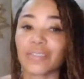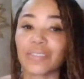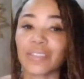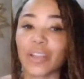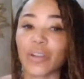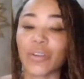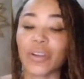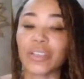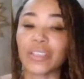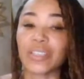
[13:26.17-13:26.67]

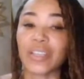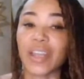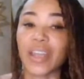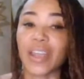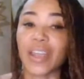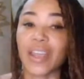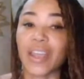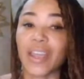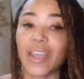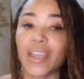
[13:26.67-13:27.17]
dare I
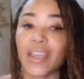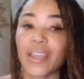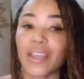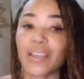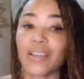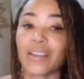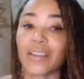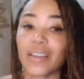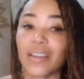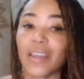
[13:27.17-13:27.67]
say,
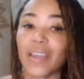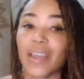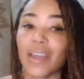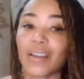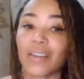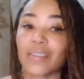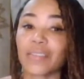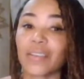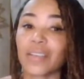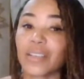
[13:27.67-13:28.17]

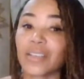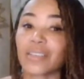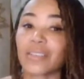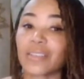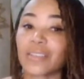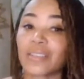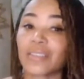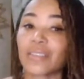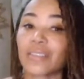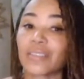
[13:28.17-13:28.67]

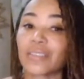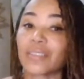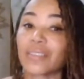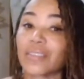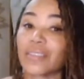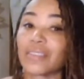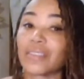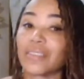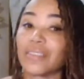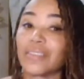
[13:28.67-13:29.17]
anorexia,
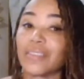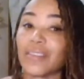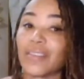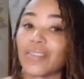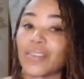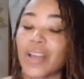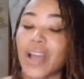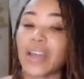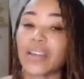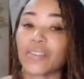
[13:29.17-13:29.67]
you
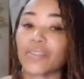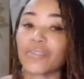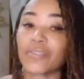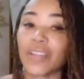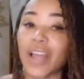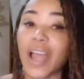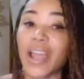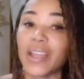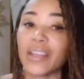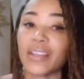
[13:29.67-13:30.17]
know, kind of
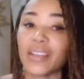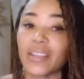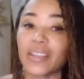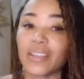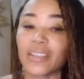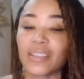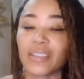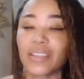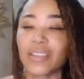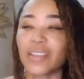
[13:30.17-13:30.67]

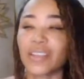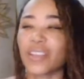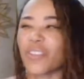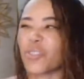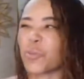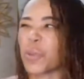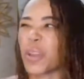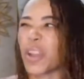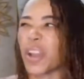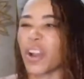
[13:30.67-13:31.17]
dieting. You
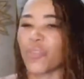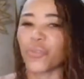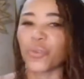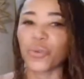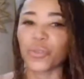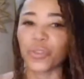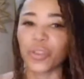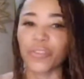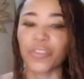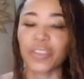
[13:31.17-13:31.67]
have to be
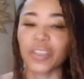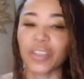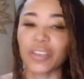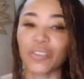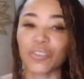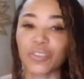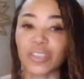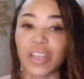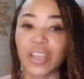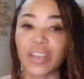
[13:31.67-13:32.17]
careful with everything
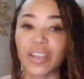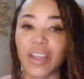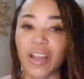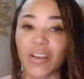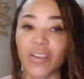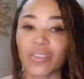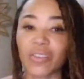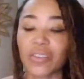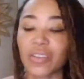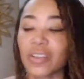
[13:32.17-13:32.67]
you say
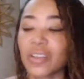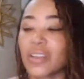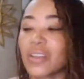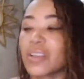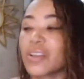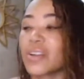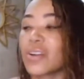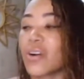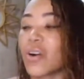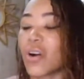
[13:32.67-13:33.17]
now
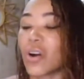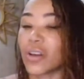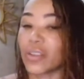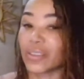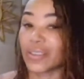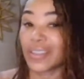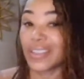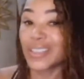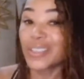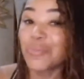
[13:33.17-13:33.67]

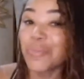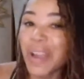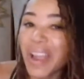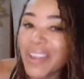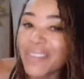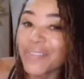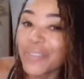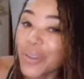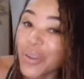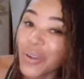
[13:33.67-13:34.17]
on this
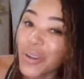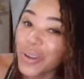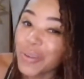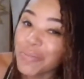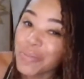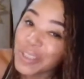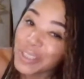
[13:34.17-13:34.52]
platform.